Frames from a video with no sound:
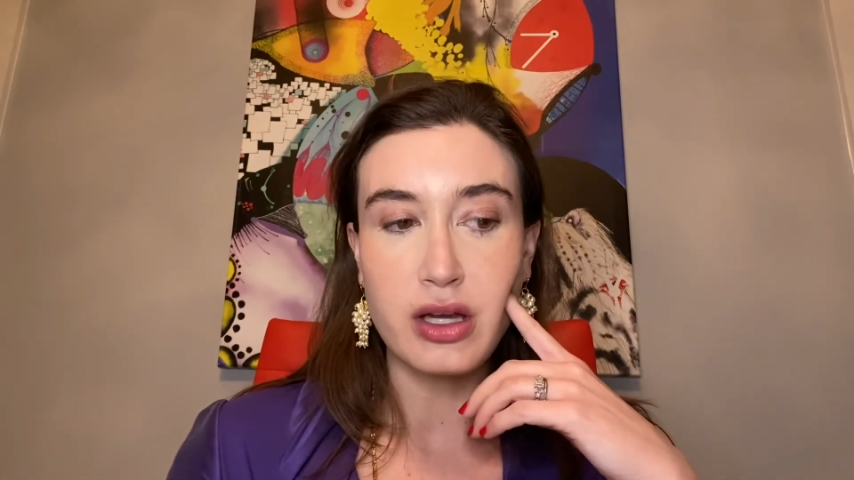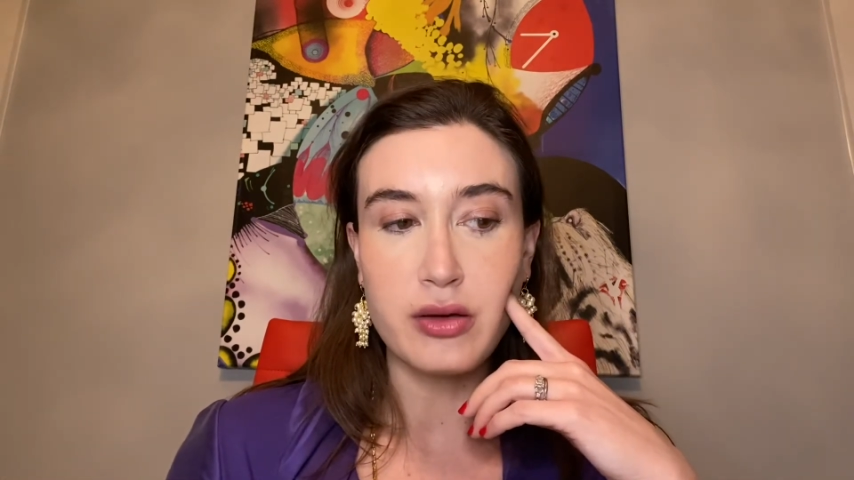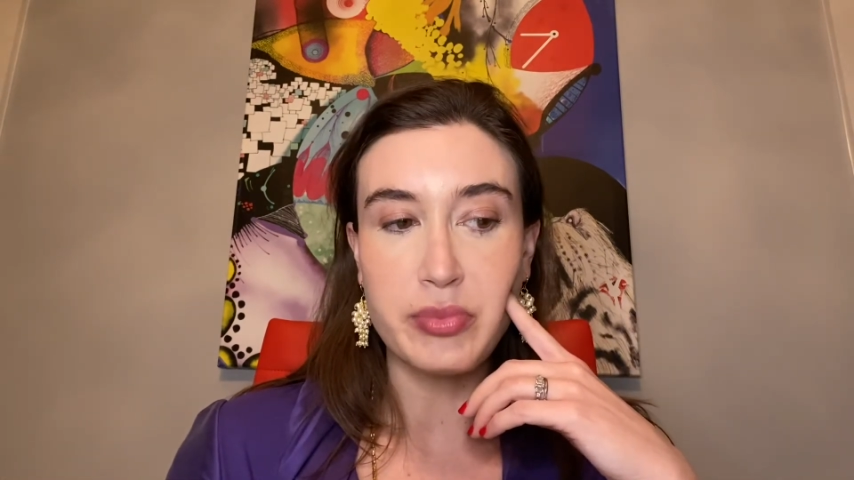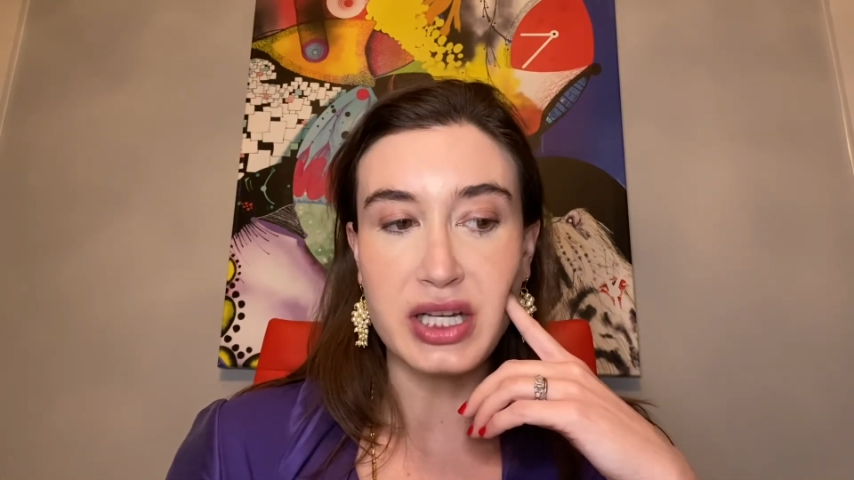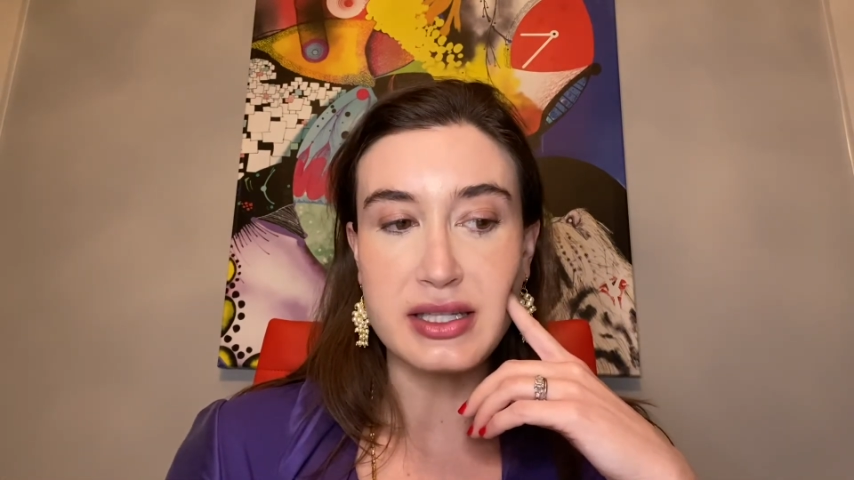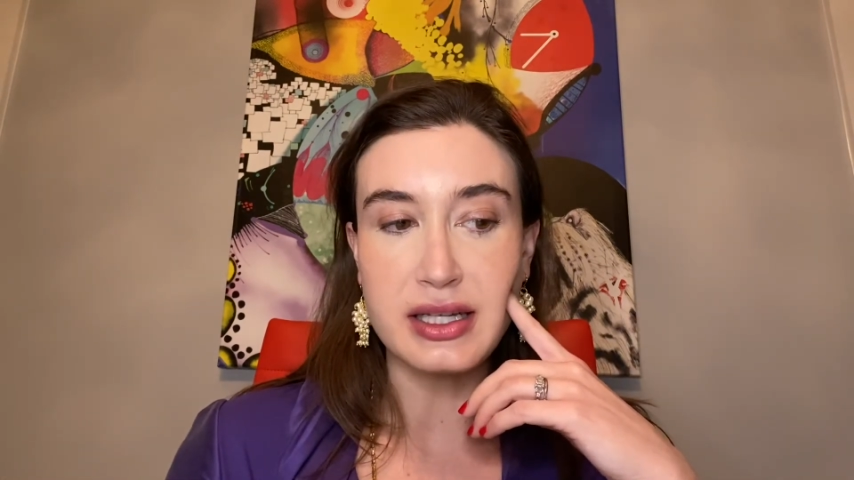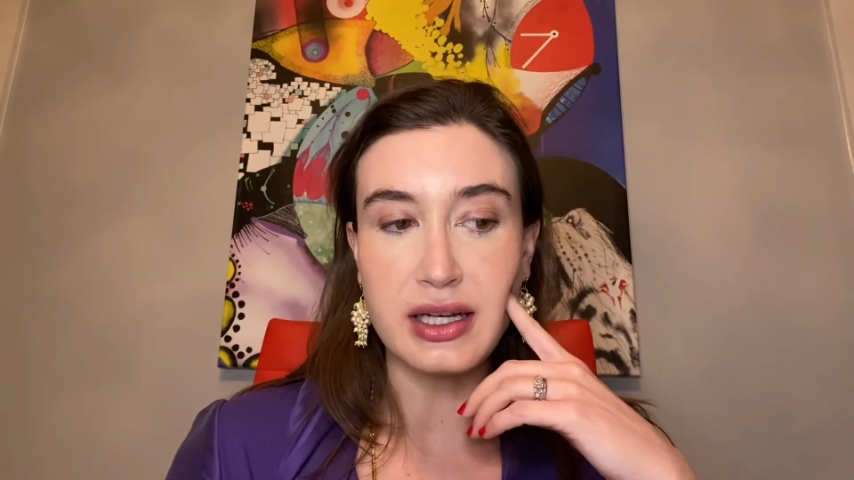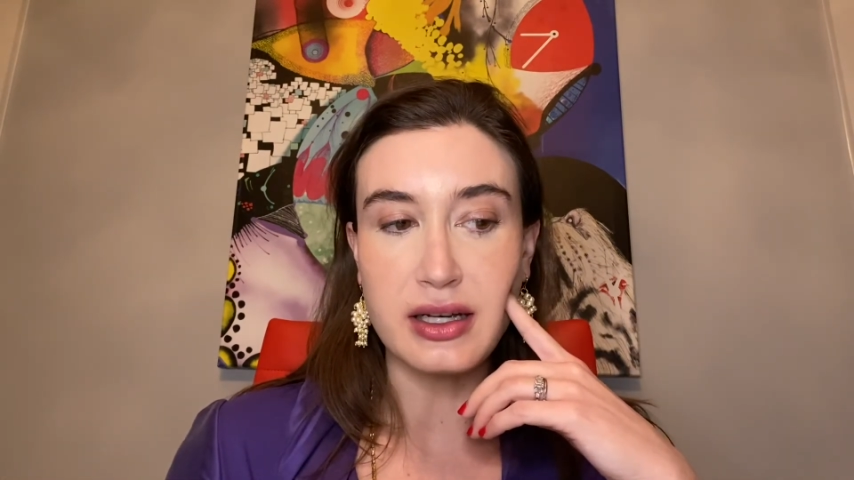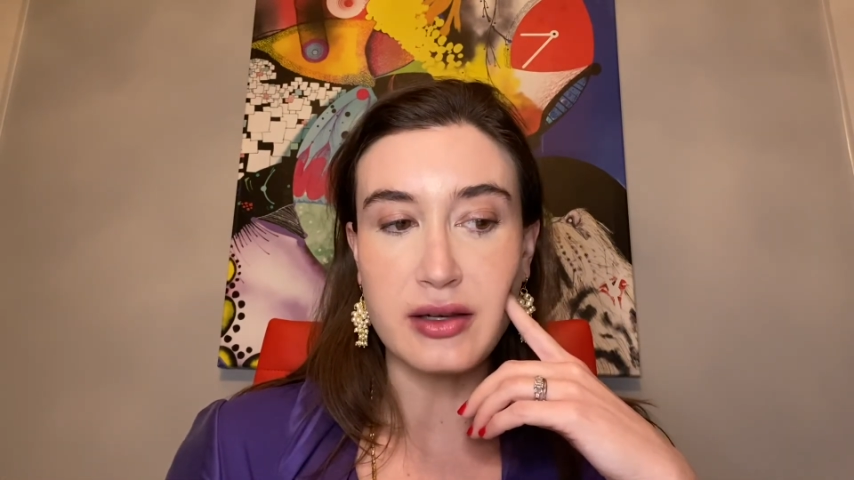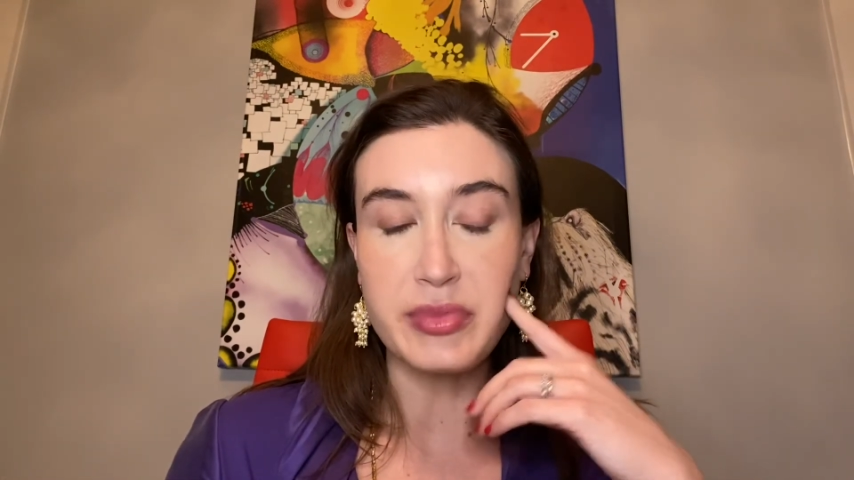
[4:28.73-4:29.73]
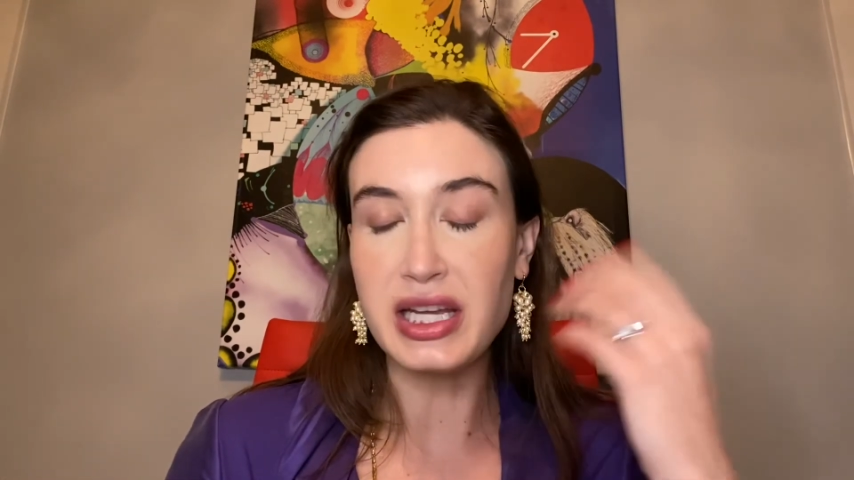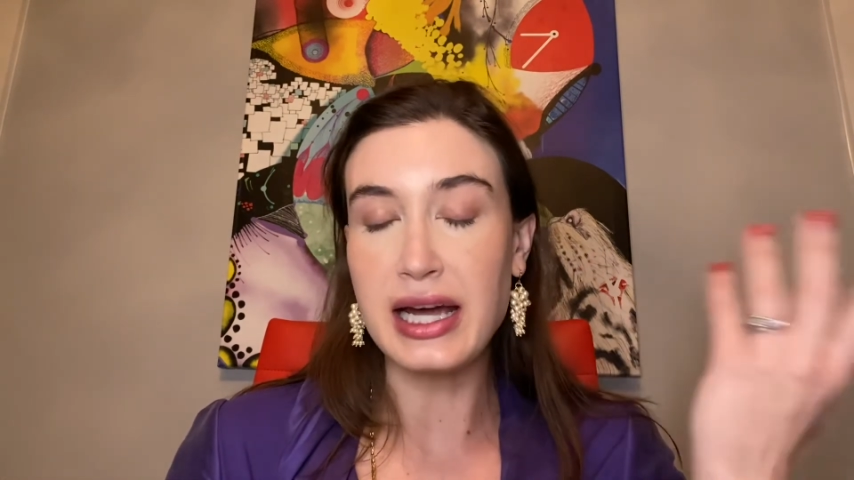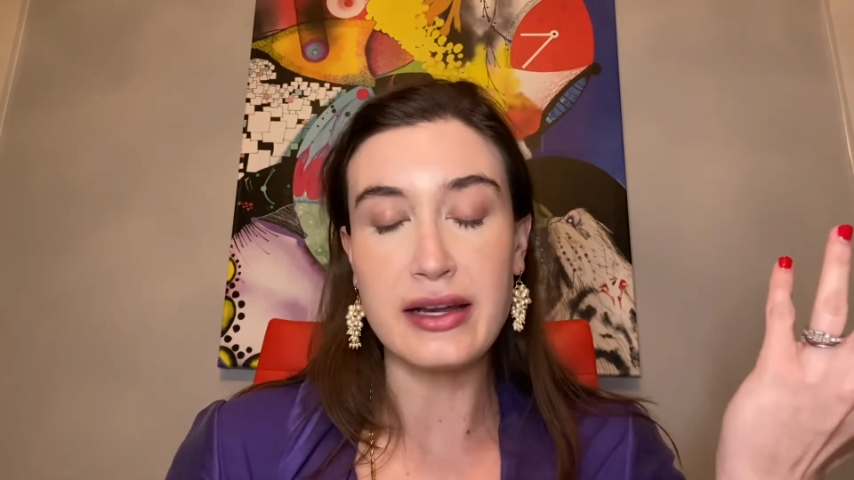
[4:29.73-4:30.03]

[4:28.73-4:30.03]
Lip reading: But yeah,